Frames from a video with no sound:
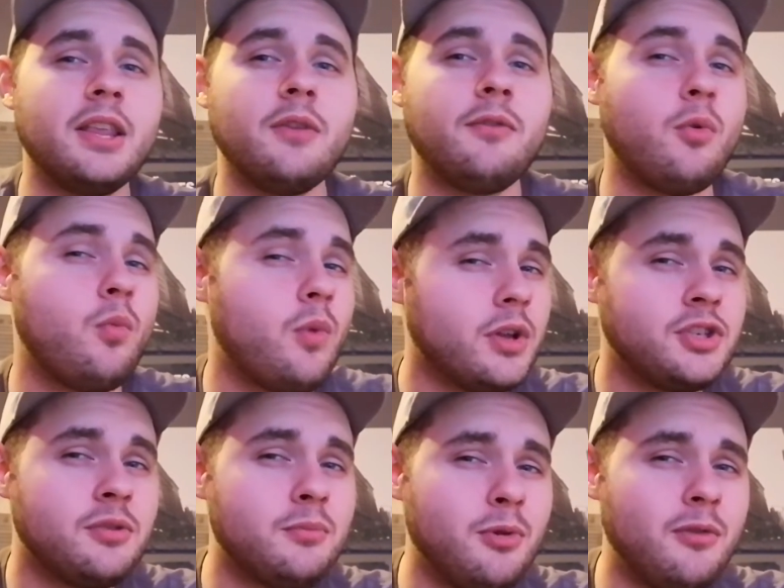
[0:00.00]
and if you
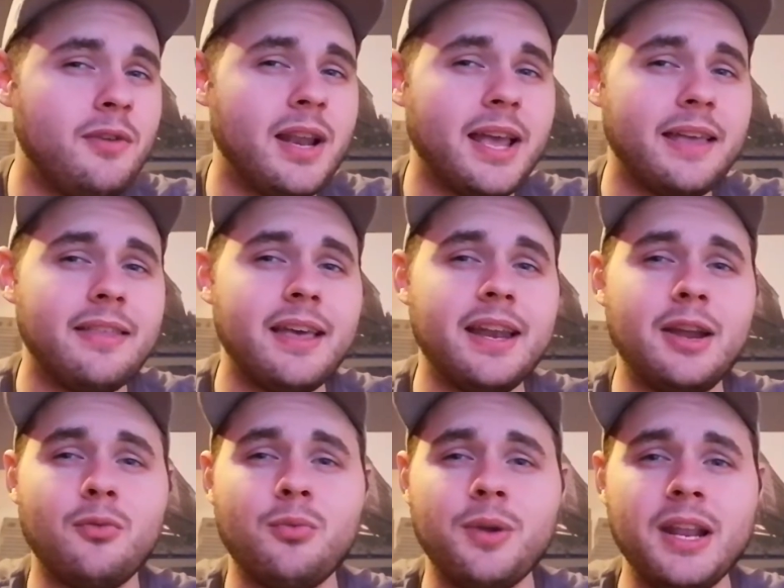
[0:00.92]
watch a movie like that,
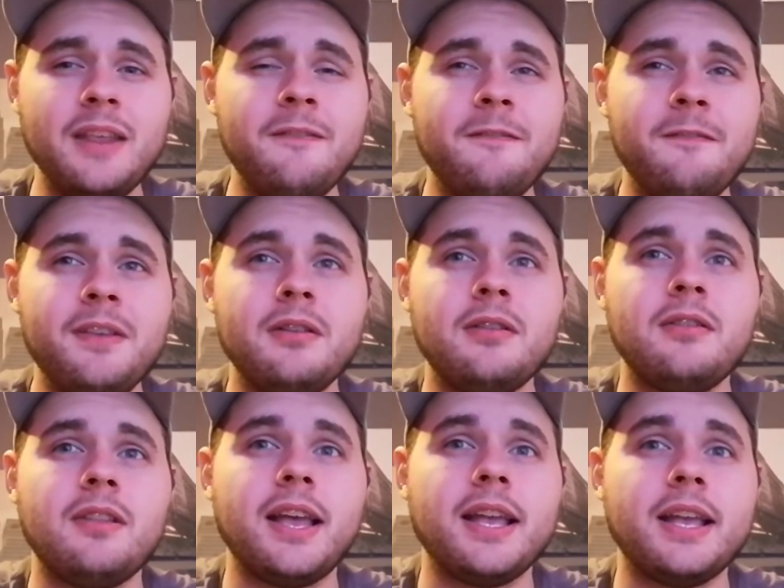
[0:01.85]
it really
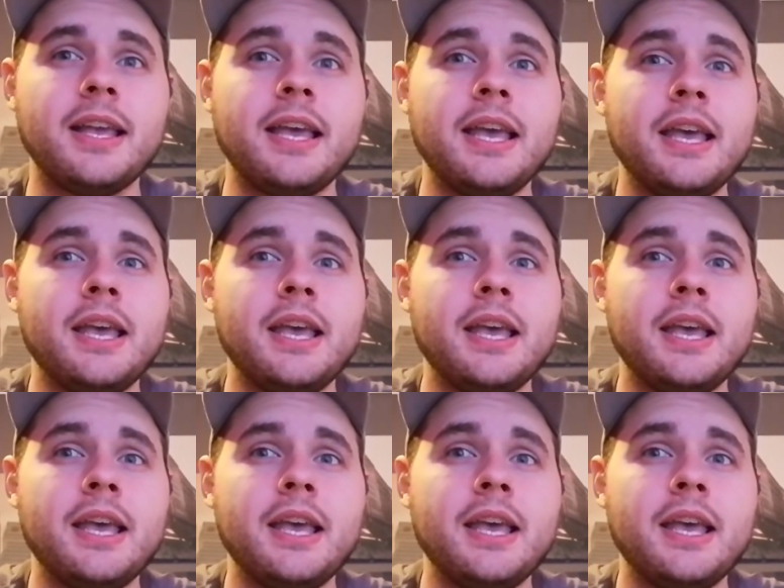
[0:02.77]
feels like